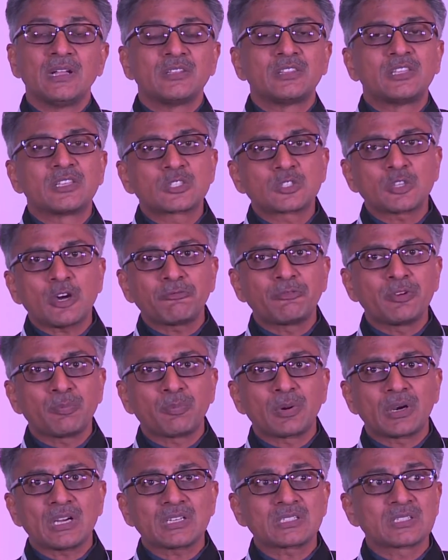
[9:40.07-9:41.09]
The software
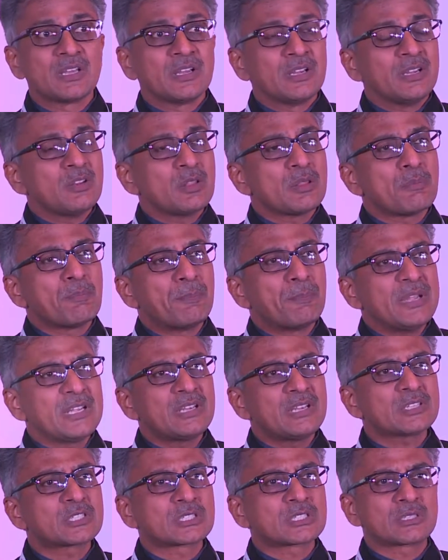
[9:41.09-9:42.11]
products, the
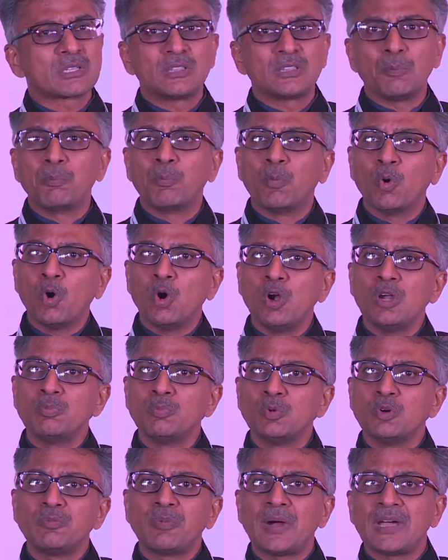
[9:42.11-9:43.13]
biggest, the bold
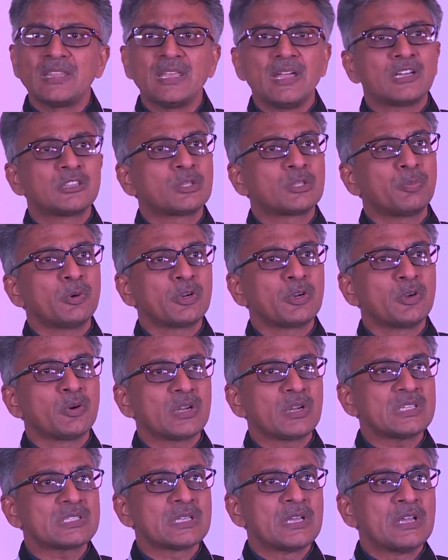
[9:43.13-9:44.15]
move by the entrepreneur
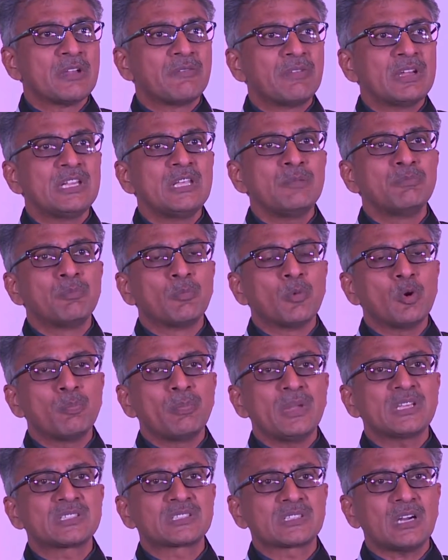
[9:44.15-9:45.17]
is when
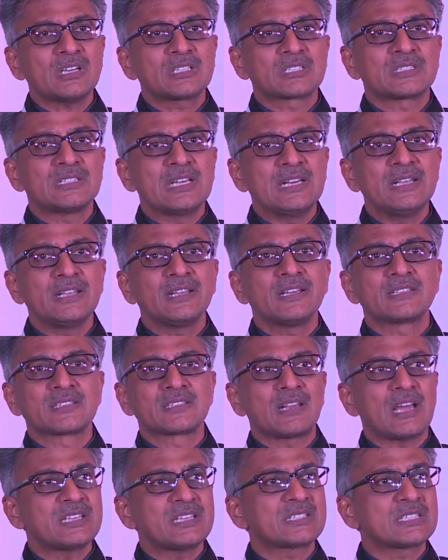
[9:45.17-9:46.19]
he starts selling his
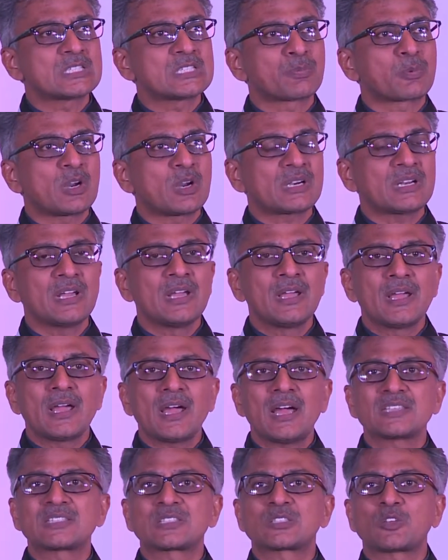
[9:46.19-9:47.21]
licensed product
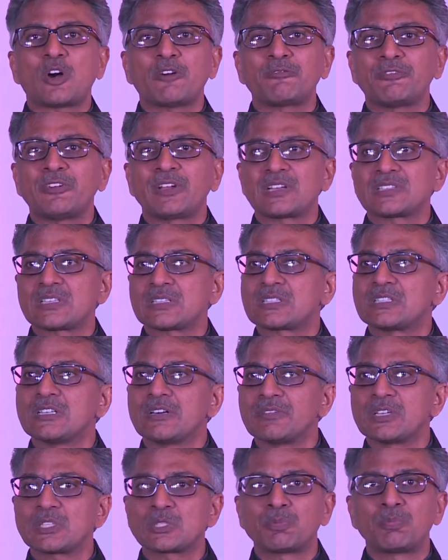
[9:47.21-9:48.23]
as software as a
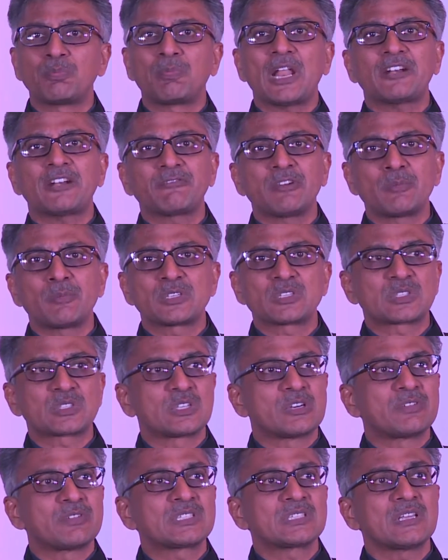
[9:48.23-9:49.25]
service, platform as a
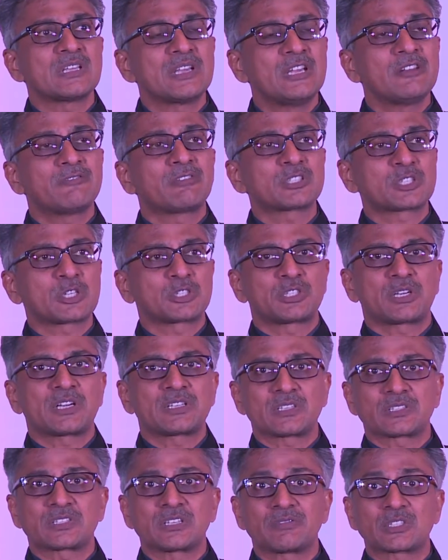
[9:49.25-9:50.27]
service, infrastructure as
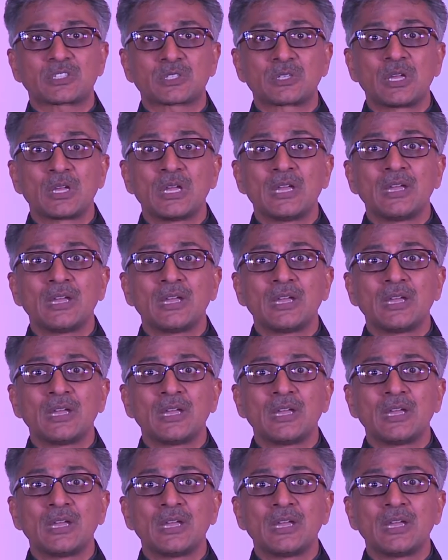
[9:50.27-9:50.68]
a service.